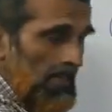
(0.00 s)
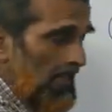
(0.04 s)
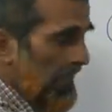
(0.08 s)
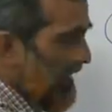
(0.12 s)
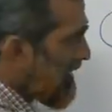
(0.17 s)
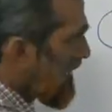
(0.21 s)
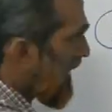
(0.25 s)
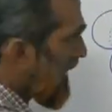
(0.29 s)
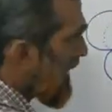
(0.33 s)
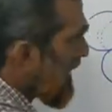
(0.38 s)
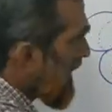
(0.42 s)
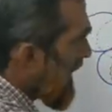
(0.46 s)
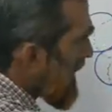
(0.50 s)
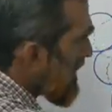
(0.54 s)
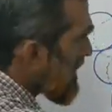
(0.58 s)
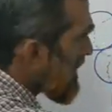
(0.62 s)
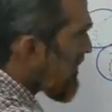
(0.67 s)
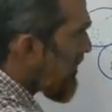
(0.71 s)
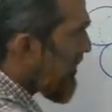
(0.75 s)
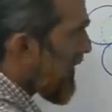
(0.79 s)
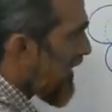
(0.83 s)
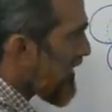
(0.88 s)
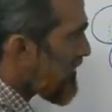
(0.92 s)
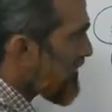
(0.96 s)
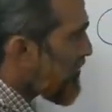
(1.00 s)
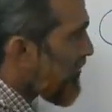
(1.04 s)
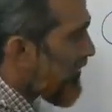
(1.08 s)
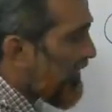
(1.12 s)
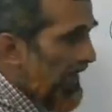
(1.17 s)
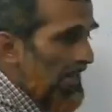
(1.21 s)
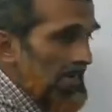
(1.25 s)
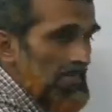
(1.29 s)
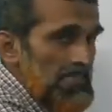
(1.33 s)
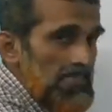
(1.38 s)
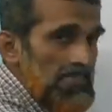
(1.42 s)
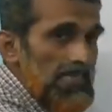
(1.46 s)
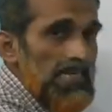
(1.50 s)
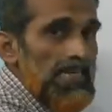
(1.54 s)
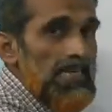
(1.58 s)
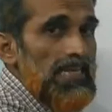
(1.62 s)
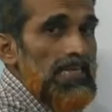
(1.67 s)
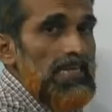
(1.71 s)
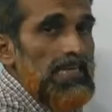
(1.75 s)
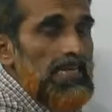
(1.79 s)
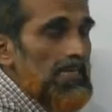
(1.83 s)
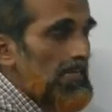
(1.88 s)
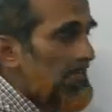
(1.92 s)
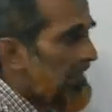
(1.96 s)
the green spheres, you can see